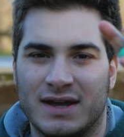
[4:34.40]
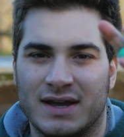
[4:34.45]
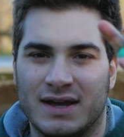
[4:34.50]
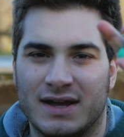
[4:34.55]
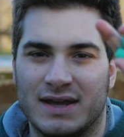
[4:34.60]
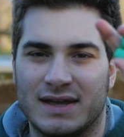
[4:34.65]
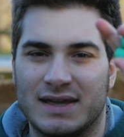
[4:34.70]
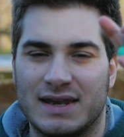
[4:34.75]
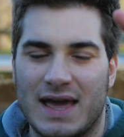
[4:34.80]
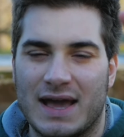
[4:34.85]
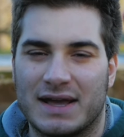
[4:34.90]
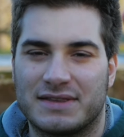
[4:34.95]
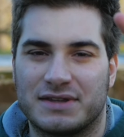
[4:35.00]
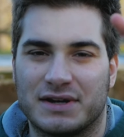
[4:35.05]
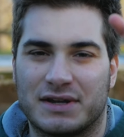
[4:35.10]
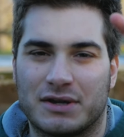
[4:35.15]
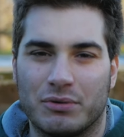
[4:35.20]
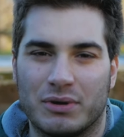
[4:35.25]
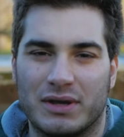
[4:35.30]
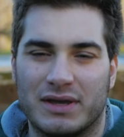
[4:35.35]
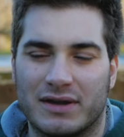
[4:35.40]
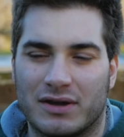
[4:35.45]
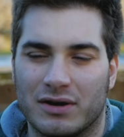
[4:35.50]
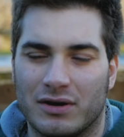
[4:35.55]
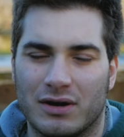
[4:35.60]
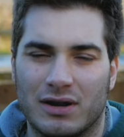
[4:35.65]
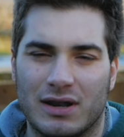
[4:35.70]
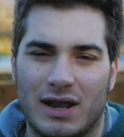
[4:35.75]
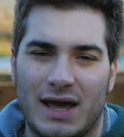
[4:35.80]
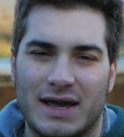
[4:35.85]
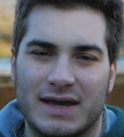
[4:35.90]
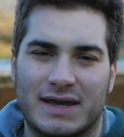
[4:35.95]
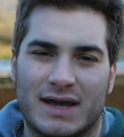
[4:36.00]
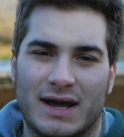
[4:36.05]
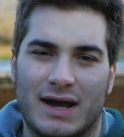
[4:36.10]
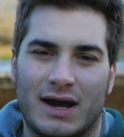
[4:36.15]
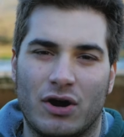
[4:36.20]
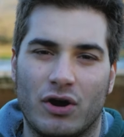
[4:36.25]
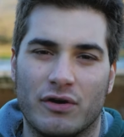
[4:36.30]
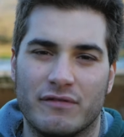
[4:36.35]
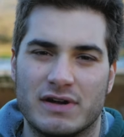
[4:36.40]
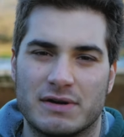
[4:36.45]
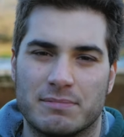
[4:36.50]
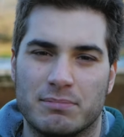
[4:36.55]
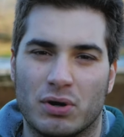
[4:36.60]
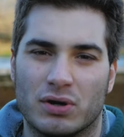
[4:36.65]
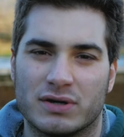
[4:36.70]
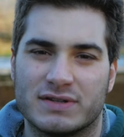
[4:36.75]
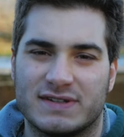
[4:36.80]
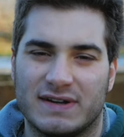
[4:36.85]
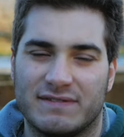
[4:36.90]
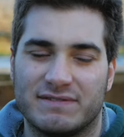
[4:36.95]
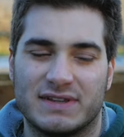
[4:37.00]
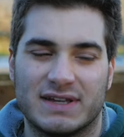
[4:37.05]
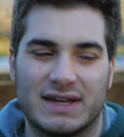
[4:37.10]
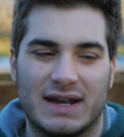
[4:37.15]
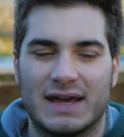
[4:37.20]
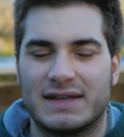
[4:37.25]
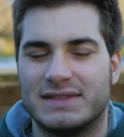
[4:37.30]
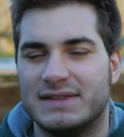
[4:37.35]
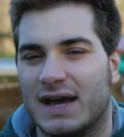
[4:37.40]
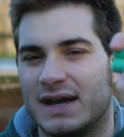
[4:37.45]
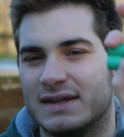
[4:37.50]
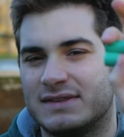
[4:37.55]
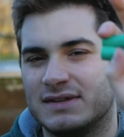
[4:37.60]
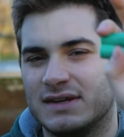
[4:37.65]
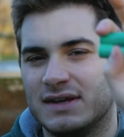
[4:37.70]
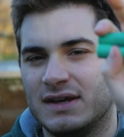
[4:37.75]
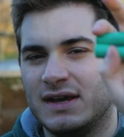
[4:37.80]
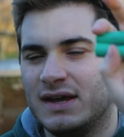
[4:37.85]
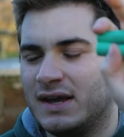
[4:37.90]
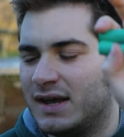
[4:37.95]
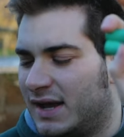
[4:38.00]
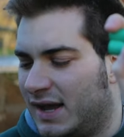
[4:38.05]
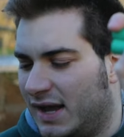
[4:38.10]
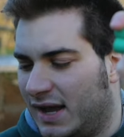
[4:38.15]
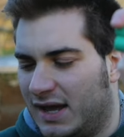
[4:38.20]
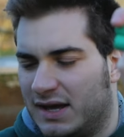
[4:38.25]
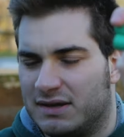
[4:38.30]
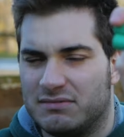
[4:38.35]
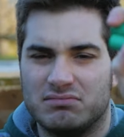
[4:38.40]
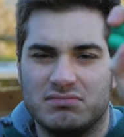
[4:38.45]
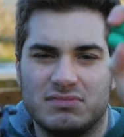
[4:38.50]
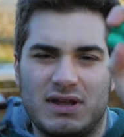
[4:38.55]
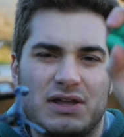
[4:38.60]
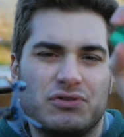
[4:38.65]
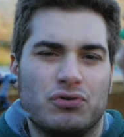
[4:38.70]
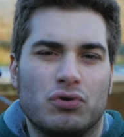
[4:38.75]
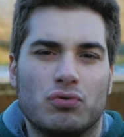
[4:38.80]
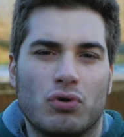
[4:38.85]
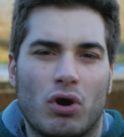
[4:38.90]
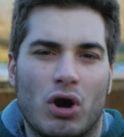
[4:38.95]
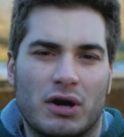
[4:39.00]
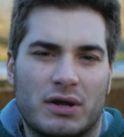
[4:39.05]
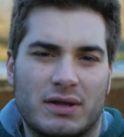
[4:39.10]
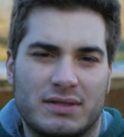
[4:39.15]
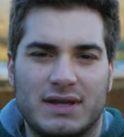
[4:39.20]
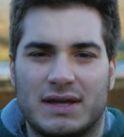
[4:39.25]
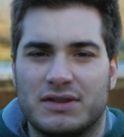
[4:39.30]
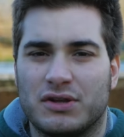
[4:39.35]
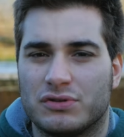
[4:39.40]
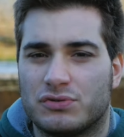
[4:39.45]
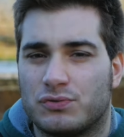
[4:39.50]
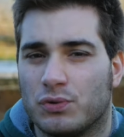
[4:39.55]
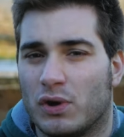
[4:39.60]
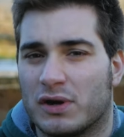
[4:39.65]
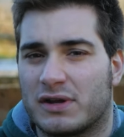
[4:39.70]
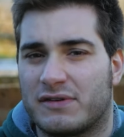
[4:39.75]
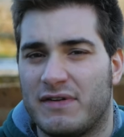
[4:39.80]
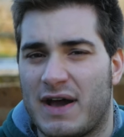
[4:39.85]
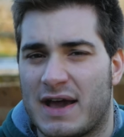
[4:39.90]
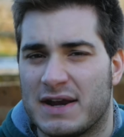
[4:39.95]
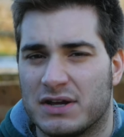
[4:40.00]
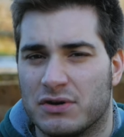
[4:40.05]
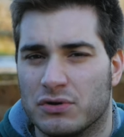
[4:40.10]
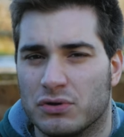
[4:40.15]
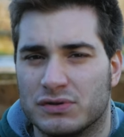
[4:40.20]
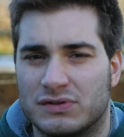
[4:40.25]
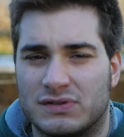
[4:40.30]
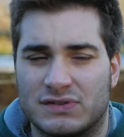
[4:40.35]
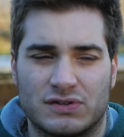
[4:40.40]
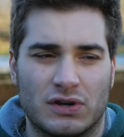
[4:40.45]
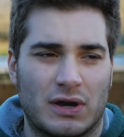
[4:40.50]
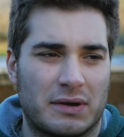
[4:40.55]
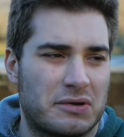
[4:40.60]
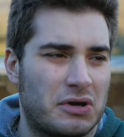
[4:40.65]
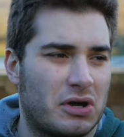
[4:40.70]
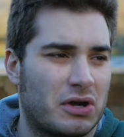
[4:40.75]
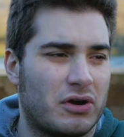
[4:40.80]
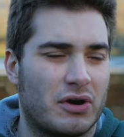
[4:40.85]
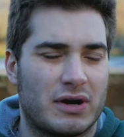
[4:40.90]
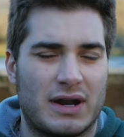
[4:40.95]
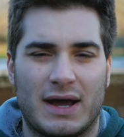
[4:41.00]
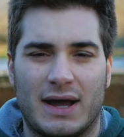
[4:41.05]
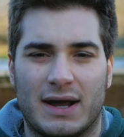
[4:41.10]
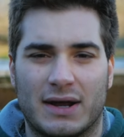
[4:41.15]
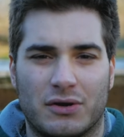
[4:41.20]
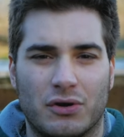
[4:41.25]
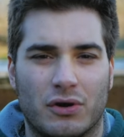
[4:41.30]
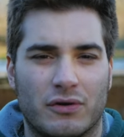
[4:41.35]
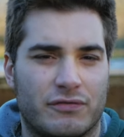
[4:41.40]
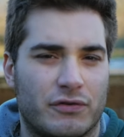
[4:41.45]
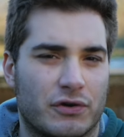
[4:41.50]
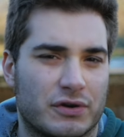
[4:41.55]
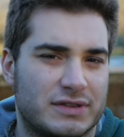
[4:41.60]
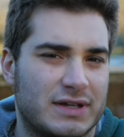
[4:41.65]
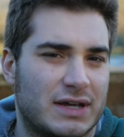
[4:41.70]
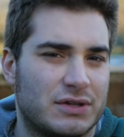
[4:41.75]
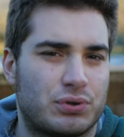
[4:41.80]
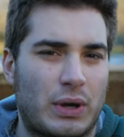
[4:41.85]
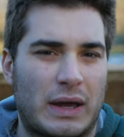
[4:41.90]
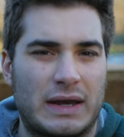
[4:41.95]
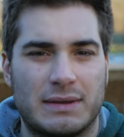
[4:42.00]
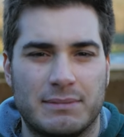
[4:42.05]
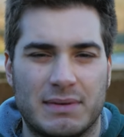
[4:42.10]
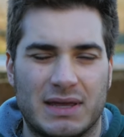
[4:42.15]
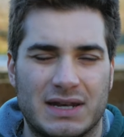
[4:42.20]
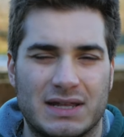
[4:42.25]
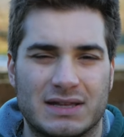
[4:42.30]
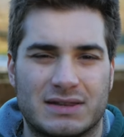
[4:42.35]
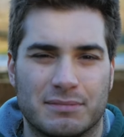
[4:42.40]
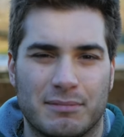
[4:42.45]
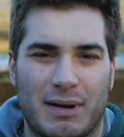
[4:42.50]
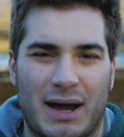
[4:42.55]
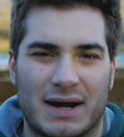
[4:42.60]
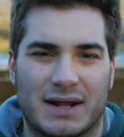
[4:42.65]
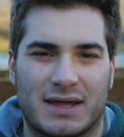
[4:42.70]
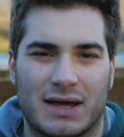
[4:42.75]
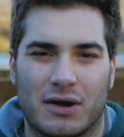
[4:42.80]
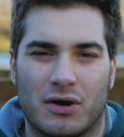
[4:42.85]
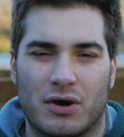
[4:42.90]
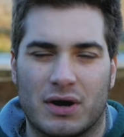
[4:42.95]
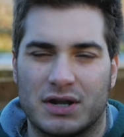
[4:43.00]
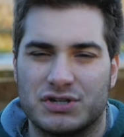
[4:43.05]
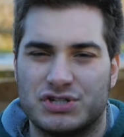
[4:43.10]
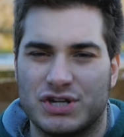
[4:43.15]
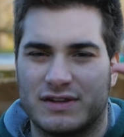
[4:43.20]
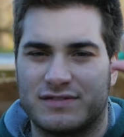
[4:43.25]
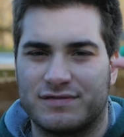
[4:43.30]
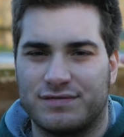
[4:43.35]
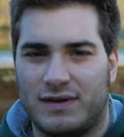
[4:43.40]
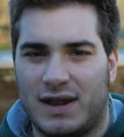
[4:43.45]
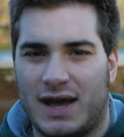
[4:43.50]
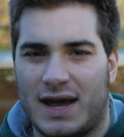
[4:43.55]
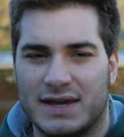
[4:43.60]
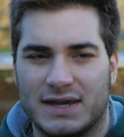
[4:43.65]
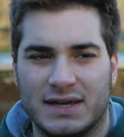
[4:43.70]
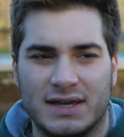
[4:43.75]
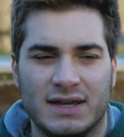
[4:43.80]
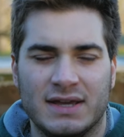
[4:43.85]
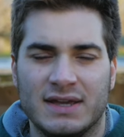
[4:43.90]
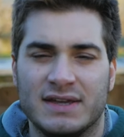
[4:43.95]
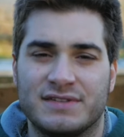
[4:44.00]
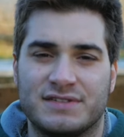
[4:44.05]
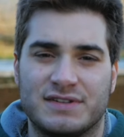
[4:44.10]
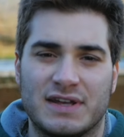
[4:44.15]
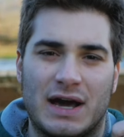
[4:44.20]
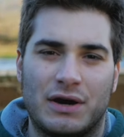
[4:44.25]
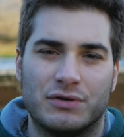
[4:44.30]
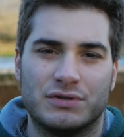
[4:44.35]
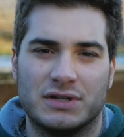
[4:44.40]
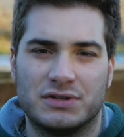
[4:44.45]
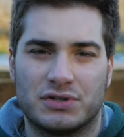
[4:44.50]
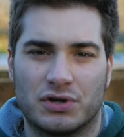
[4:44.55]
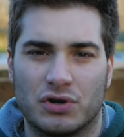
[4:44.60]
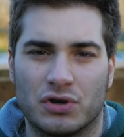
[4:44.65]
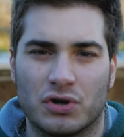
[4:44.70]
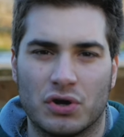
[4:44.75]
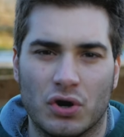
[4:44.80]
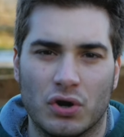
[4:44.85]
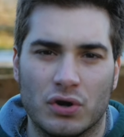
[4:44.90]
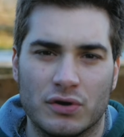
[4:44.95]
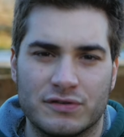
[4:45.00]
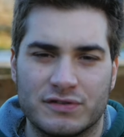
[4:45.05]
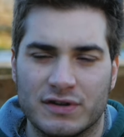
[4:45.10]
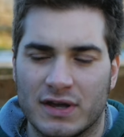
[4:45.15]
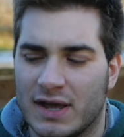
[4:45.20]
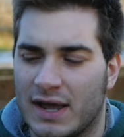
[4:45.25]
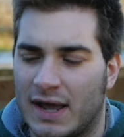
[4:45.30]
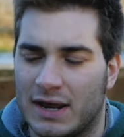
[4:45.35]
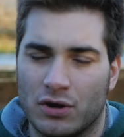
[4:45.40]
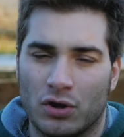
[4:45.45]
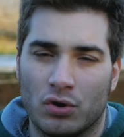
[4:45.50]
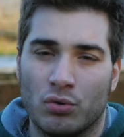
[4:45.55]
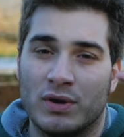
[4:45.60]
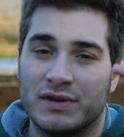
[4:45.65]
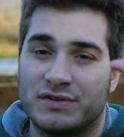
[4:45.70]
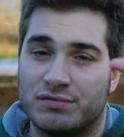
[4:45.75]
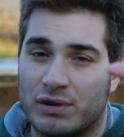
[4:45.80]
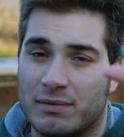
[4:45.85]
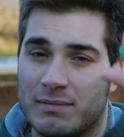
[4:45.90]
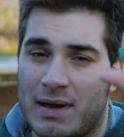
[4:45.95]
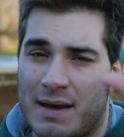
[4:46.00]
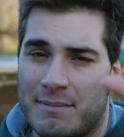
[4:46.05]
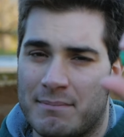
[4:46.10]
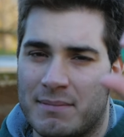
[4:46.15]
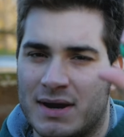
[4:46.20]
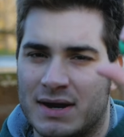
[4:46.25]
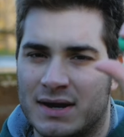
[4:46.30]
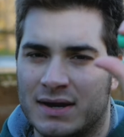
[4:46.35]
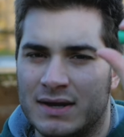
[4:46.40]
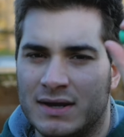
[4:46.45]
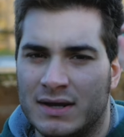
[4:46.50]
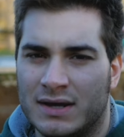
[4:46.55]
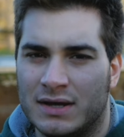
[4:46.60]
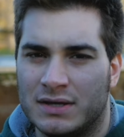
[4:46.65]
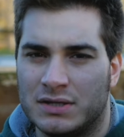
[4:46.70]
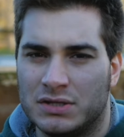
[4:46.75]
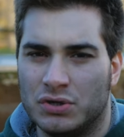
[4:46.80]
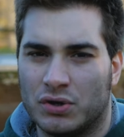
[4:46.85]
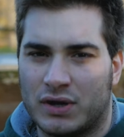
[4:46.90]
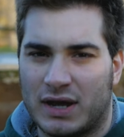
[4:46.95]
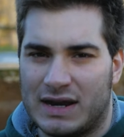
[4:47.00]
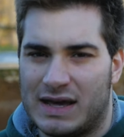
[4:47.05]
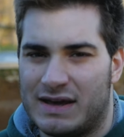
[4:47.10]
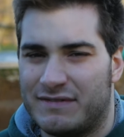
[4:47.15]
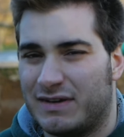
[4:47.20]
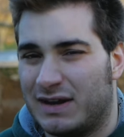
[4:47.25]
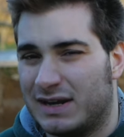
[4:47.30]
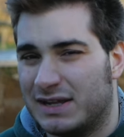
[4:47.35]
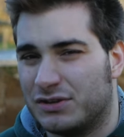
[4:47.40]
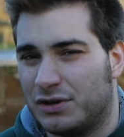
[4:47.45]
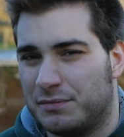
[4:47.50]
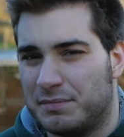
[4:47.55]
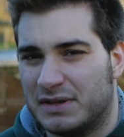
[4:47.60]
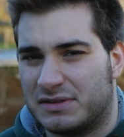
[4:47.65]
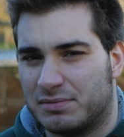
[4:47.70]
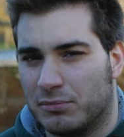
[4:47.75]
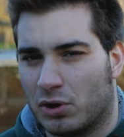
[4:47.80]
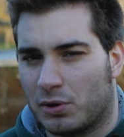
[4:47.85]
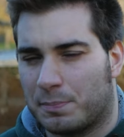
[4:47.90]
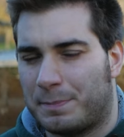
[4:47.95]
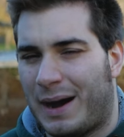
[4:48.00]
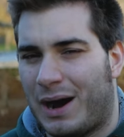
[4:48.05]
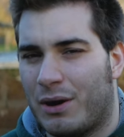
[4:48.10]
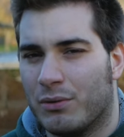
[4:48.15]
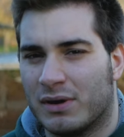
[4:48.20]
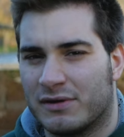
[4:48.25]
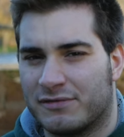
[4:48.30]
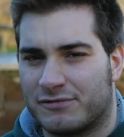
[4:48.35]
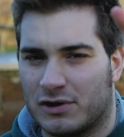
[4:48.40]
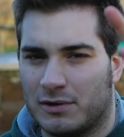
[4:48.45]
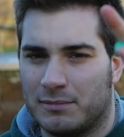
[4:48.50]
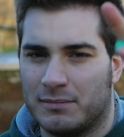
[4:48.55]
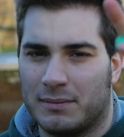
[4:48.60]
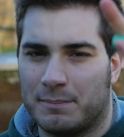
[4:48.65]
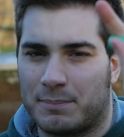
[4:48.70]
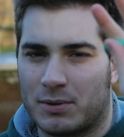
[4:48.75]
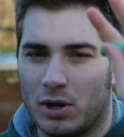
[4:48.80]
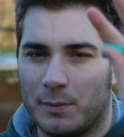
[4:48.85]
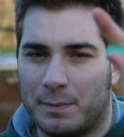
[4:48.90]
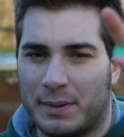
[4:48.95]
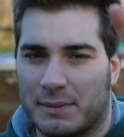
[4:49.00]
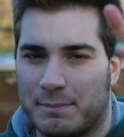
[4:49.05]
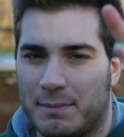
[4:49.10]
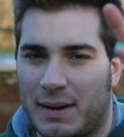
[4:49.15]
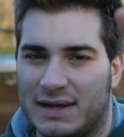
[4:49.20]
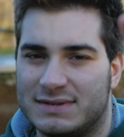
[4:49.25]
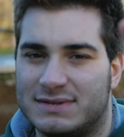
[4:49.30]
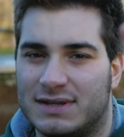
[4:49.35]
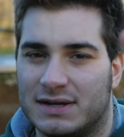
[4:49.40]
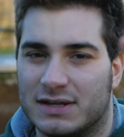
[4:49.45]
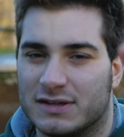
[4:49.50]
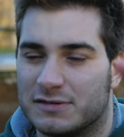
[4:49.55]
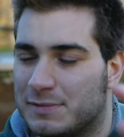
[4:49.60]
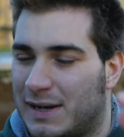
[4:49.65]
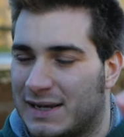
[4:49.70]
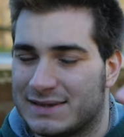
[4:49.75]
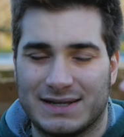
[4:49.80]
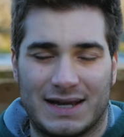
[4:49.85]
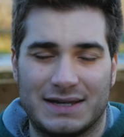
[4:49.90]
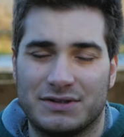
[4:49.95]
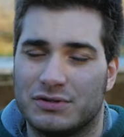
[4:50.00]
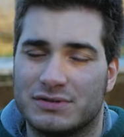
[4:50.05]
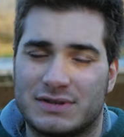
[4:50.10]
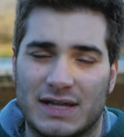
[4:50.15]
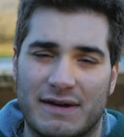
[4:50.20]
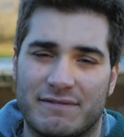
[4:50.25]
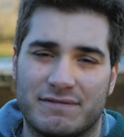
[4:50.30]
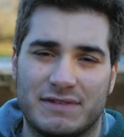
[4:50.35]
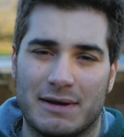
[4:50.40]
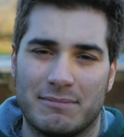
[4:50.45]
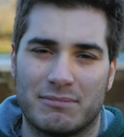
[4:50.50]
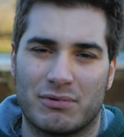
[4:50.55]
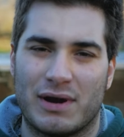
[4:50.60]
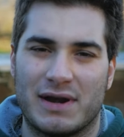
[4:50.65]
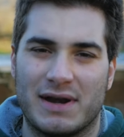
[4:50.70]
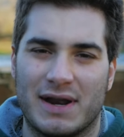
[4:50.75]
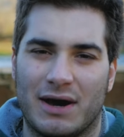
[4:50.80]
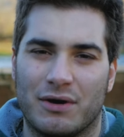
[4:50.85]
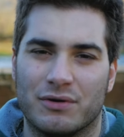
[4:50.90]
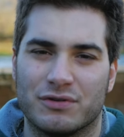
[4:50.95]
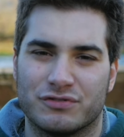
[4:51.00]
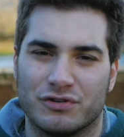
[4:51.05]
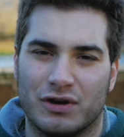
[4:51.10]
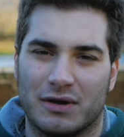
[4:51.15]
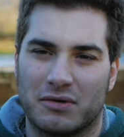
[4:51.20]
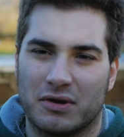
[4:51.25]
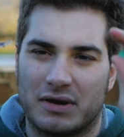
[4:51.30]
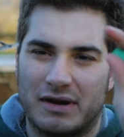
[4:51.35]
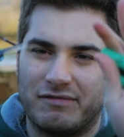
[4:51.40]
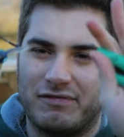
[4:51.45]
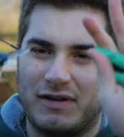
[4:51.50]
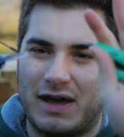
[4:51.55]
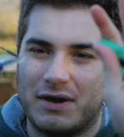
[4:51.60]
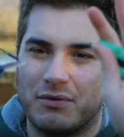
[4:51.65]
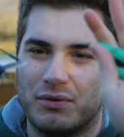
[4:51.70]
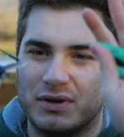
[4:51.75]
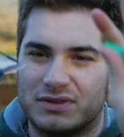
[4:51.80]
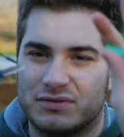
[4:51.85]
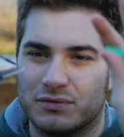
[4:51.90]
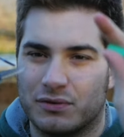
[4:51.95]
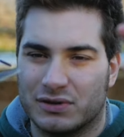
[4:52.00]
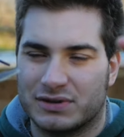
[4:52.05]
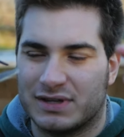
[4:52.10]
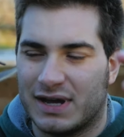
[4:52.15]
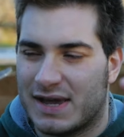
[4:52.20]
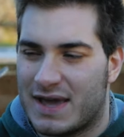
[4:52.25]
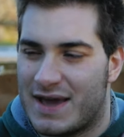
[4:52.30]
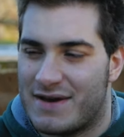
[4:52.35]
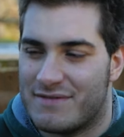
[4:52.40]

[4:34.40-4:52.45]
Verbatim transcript: uh, electric vehicle, like a hoverboard, something like that. And they do work, they don't work very good, so I'm not gonna go for the 20 minute mark. I'm gonna just fly, see how the drone goes, and always remember you can have a little bit more power from proper batteries, but I don't have them right now, so I'm gonna fly with what I